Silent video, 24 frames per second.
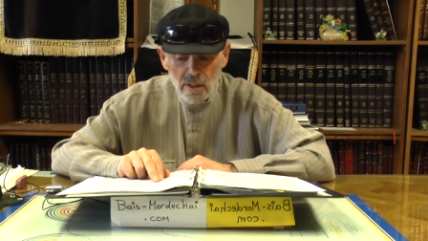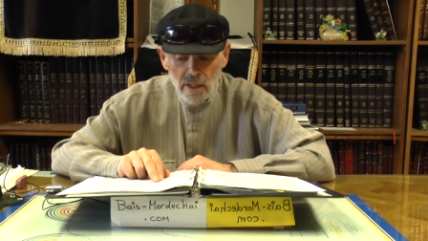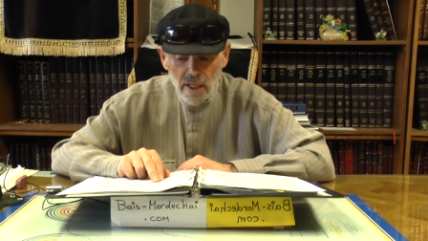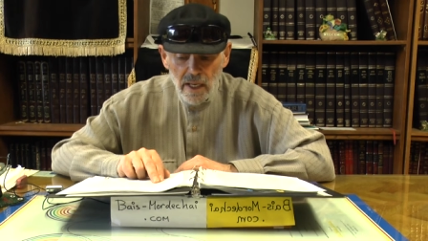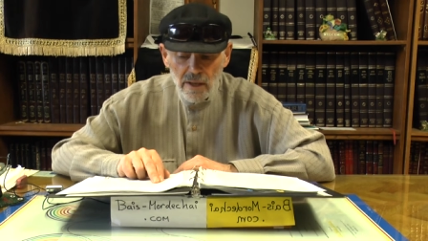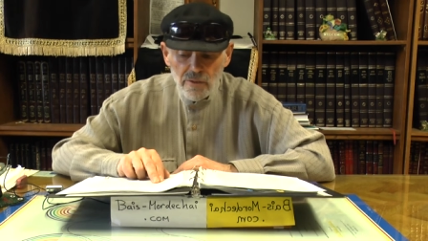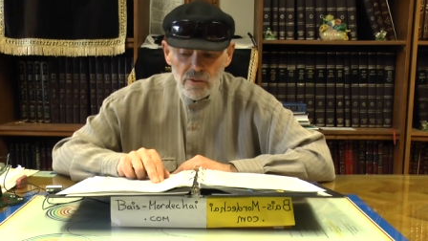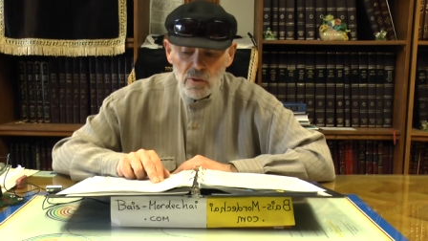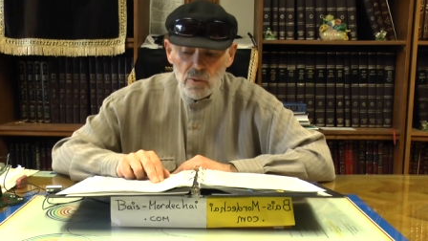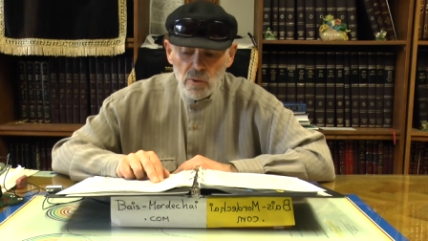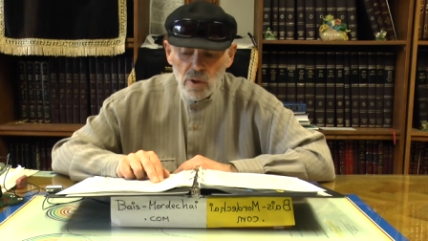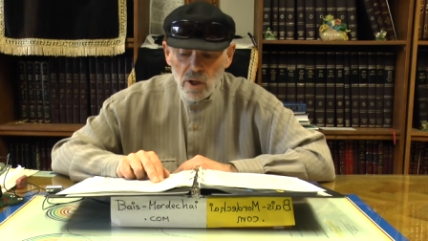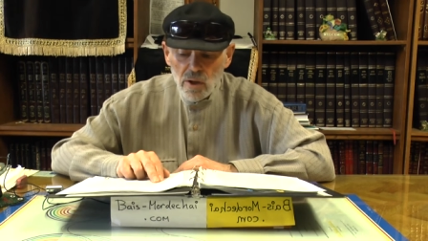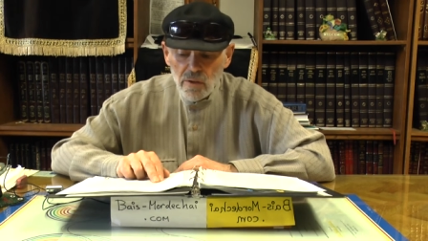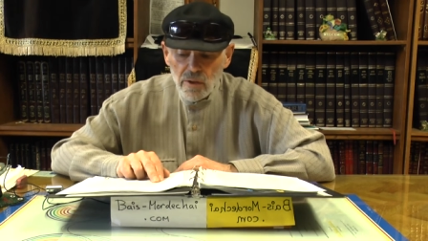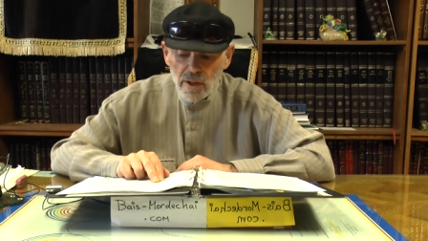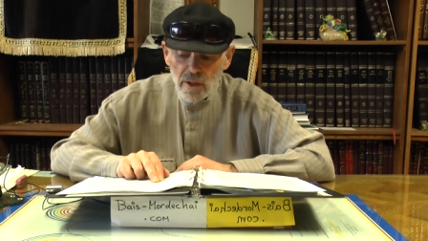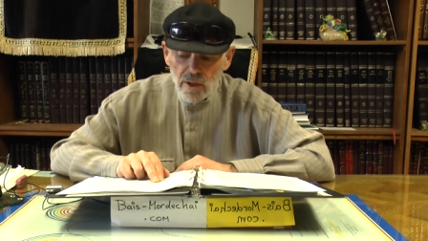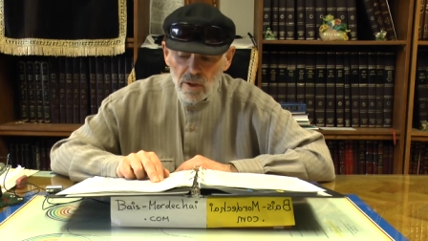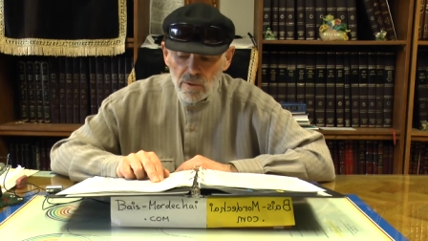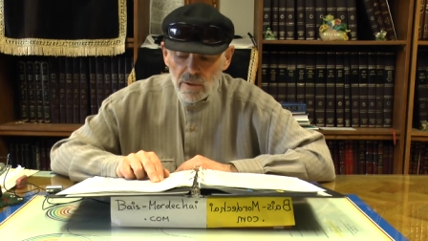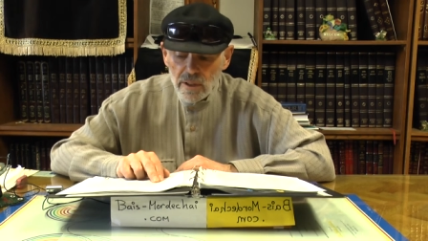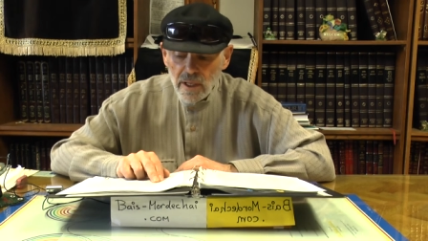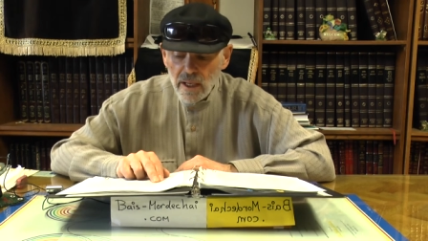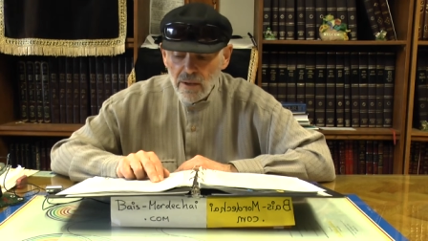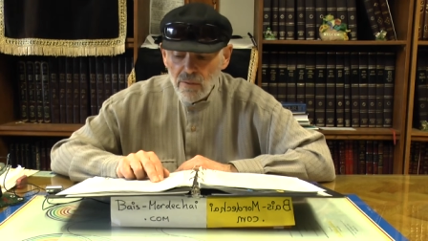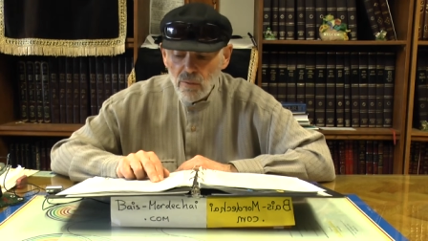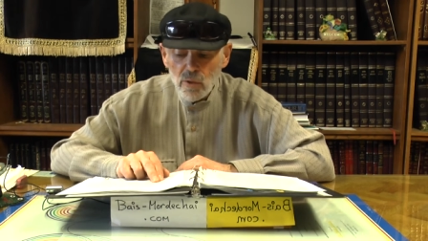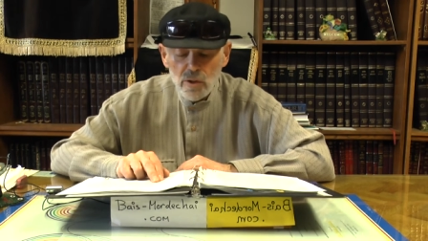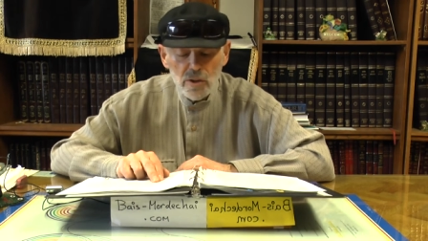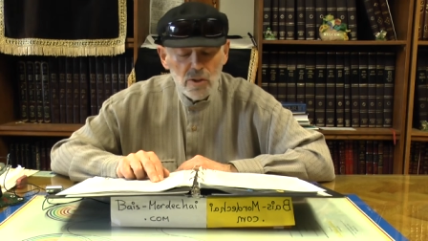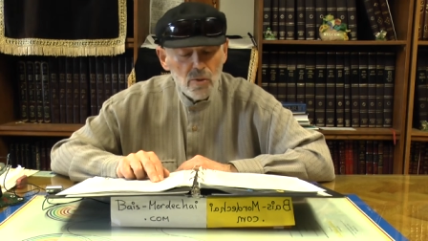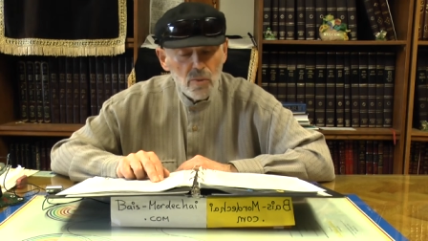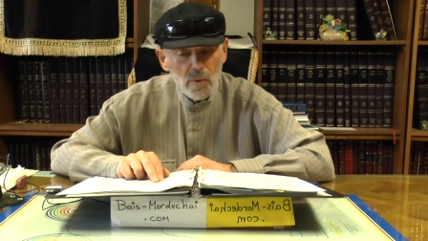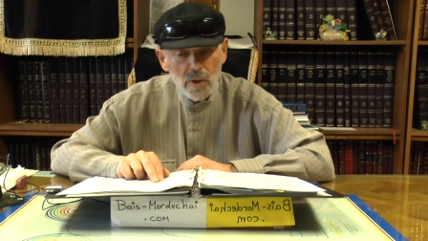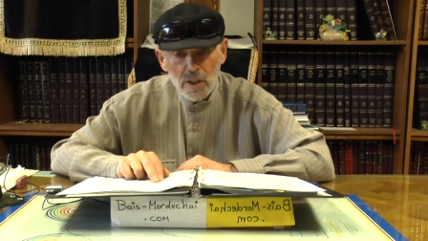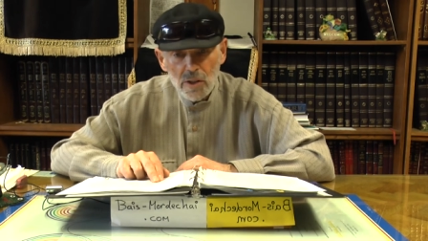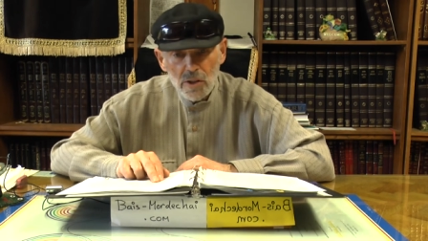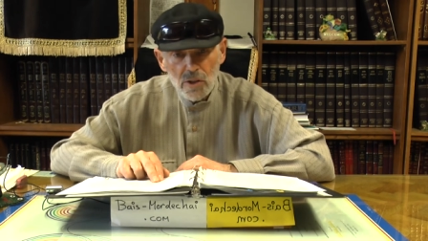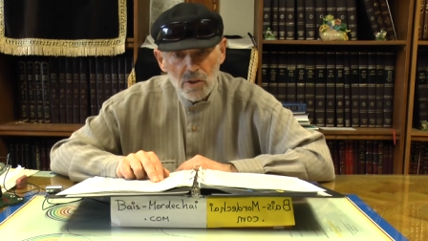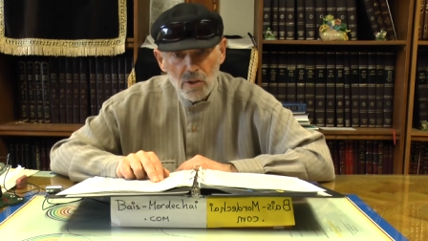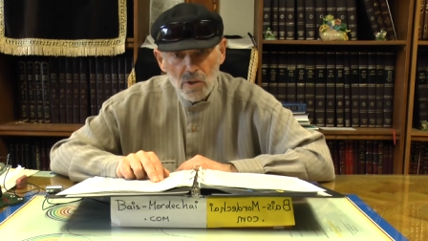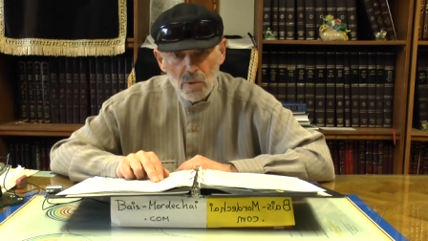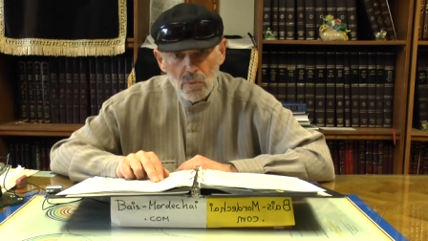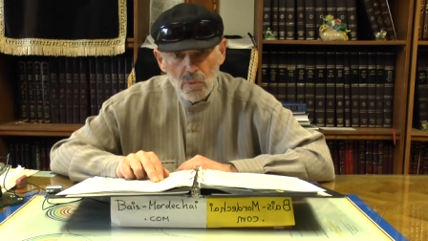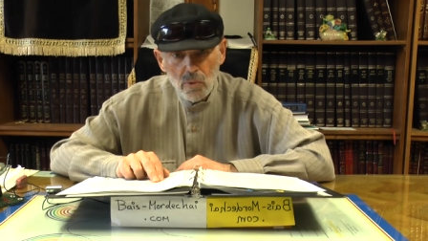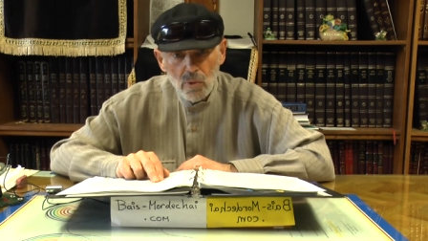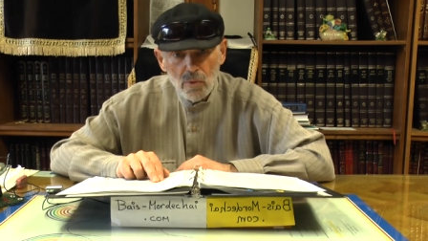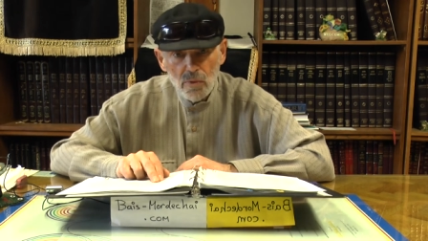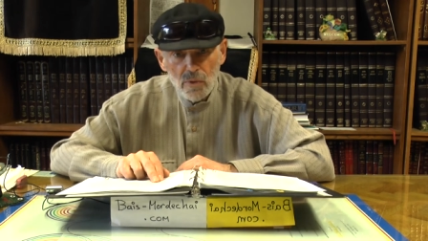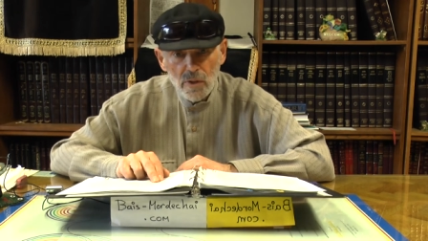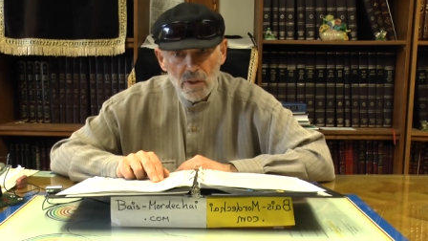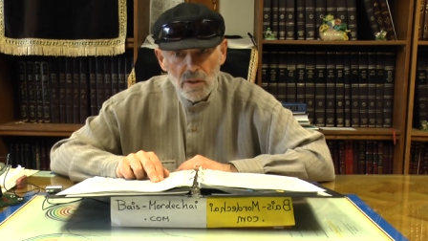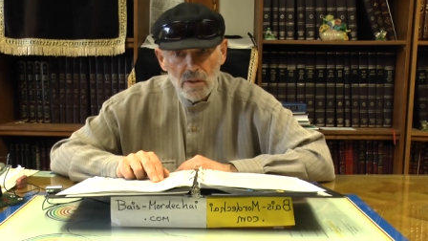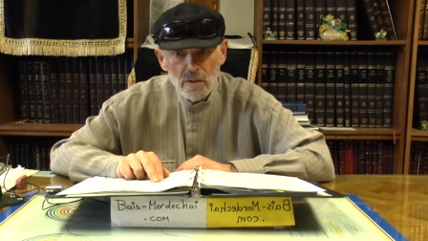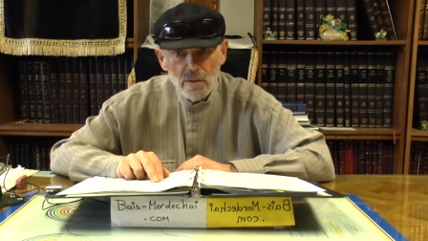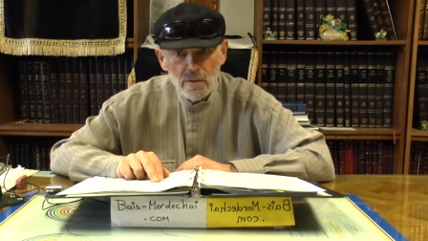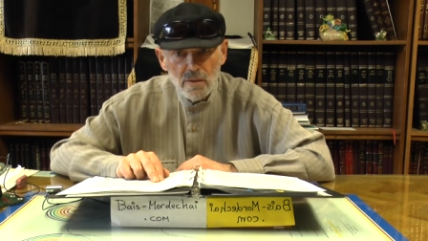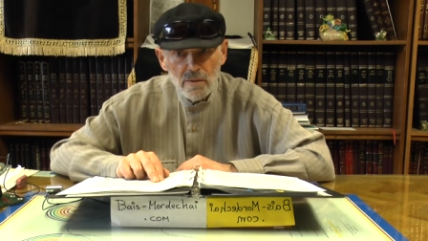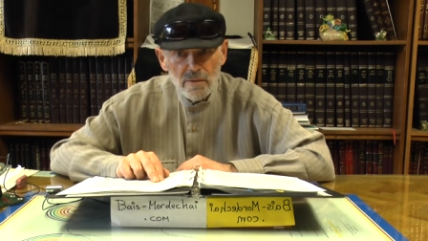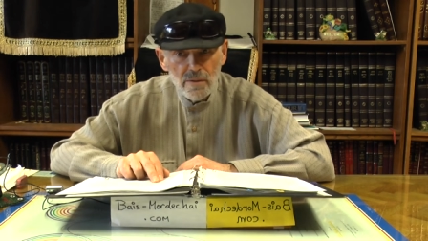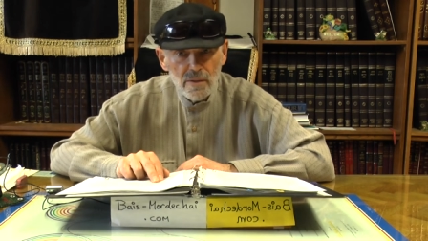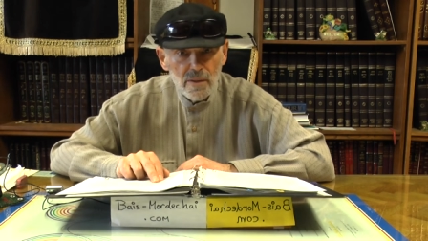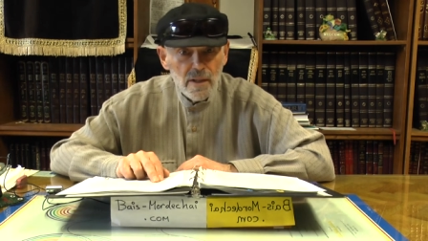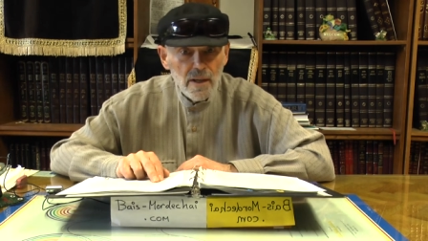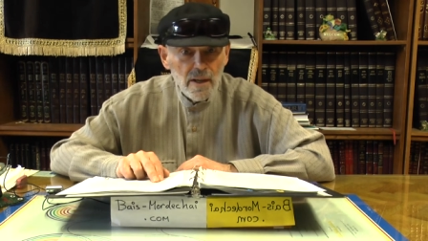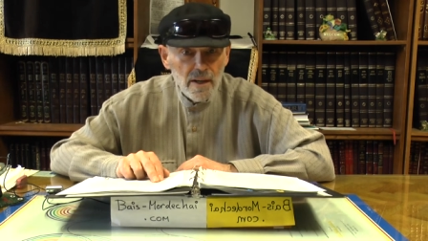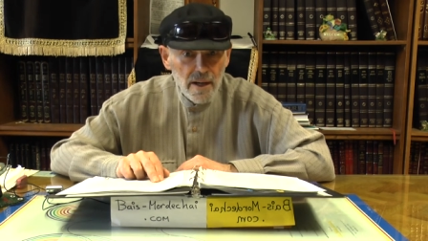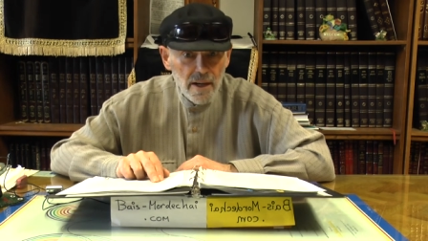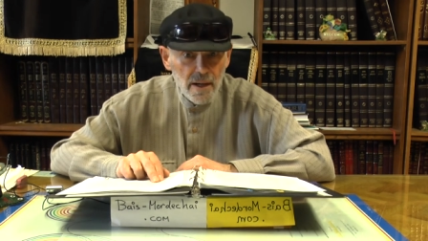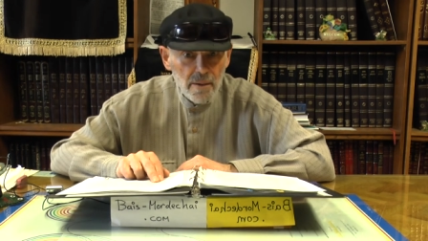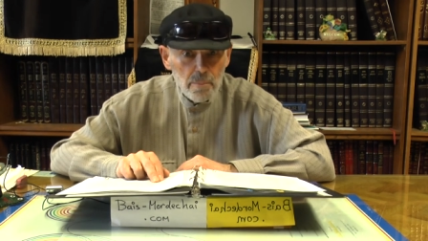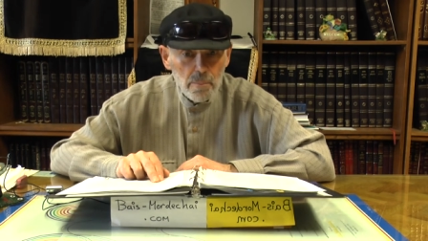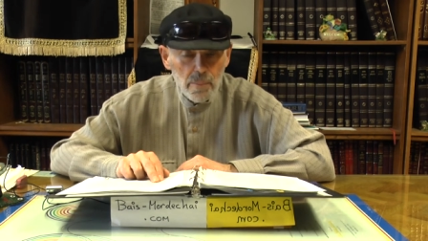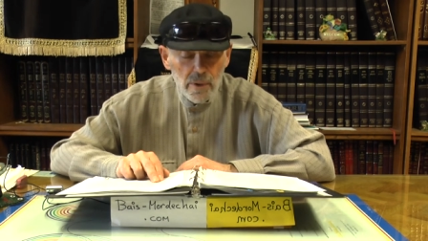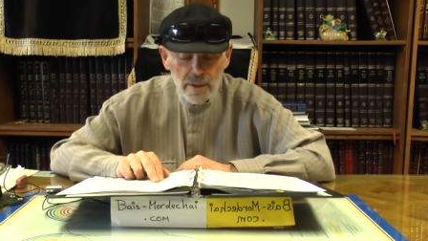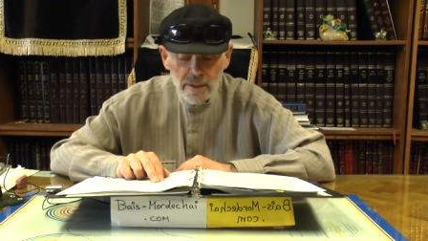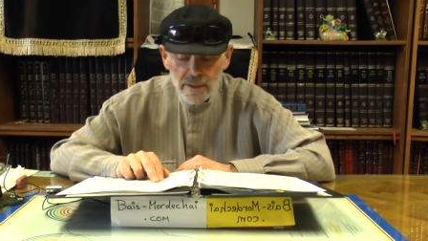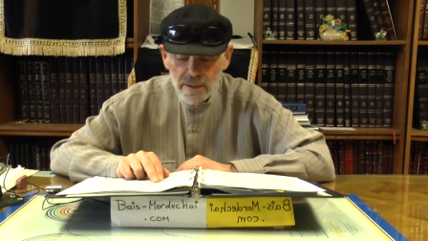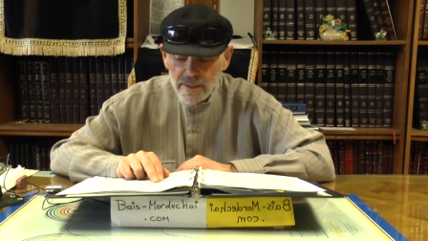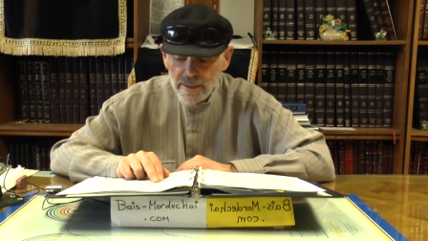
After all, they only have one direction to move in, up.